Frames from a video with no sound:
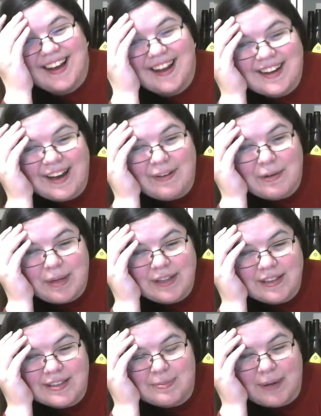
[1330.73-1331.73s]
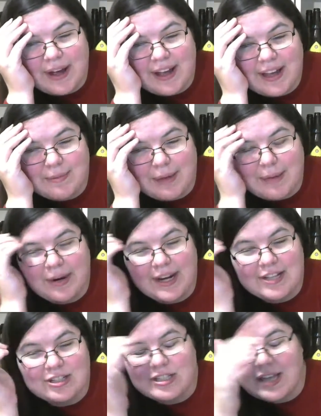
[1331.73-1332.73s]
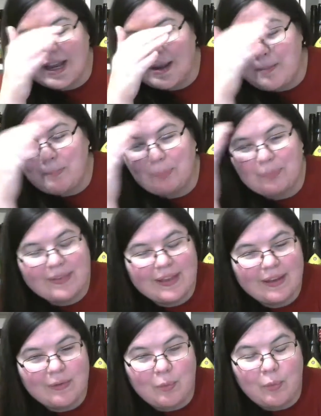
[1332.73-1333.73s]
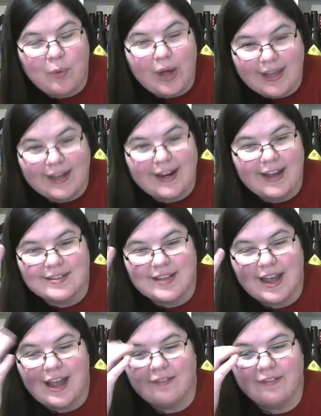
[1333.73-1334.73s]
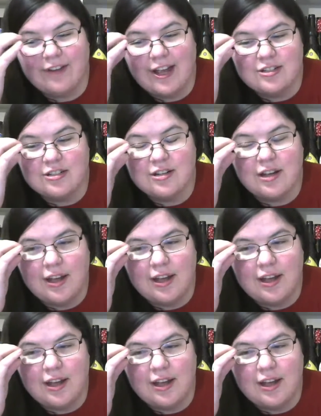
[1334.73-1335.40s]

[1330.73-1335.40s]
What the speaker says: Now I'm on the spot and my brain's just like, what can I say in French?